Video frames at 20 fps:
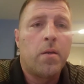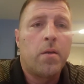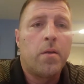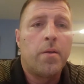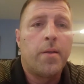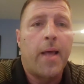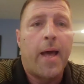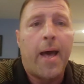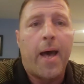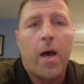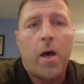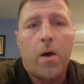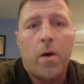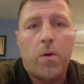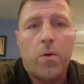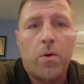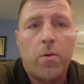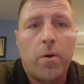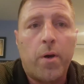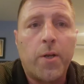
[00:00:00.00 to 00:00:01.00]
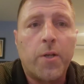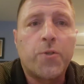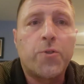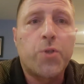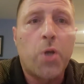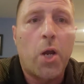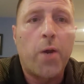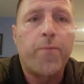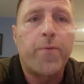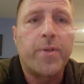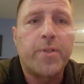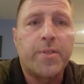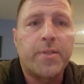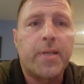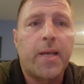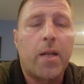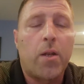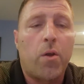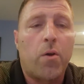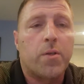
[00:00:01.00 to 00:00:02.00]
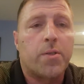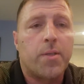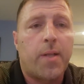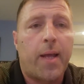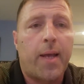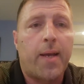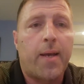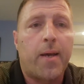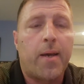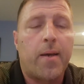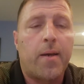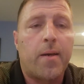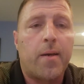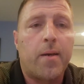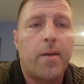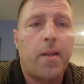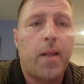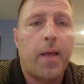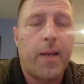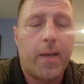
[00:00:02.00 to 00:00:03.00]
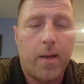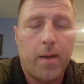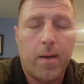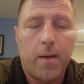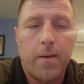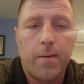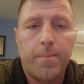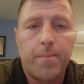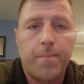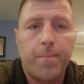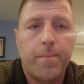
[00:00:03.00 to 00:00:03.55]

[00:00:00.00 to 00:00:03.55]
Now, on the surface, it looks like a